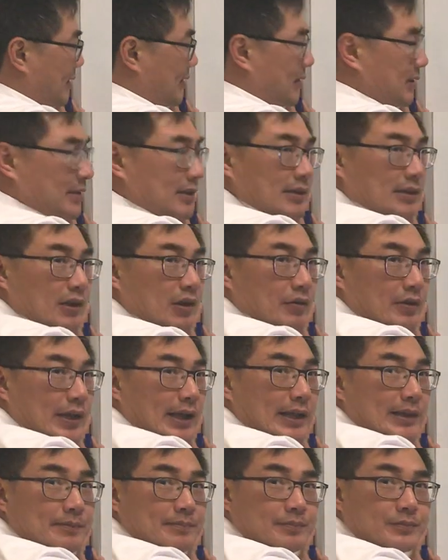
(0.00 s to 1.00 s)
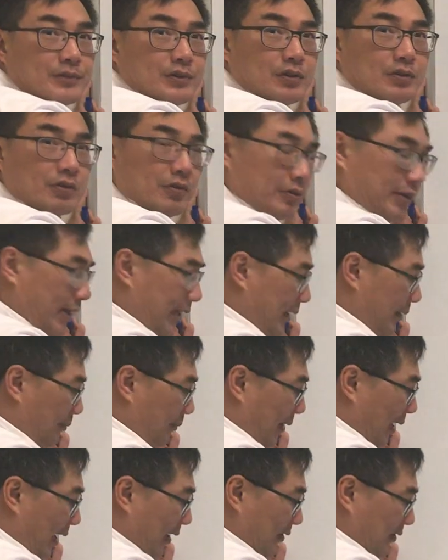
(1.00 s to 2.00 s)
is cocaine. So cocaine
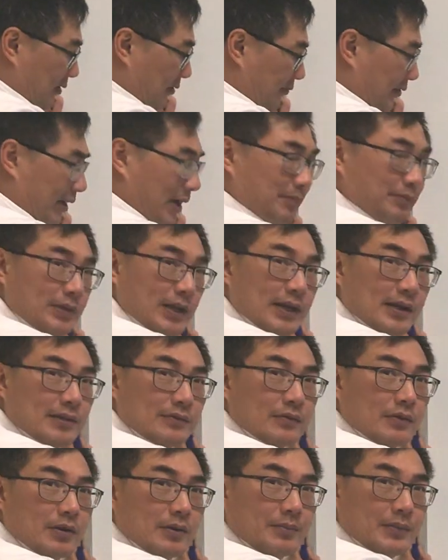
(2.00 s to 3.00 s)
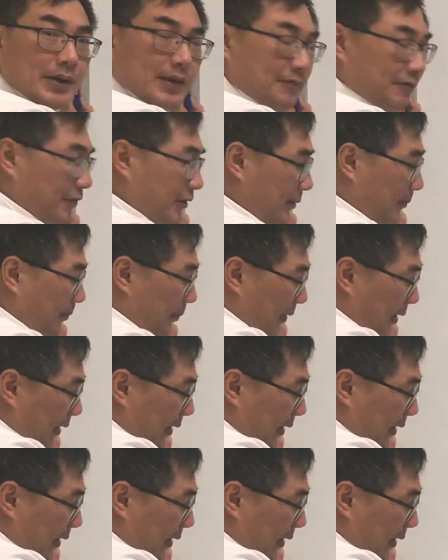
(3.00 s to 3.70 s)
blocks the reuptake of norepinephrine,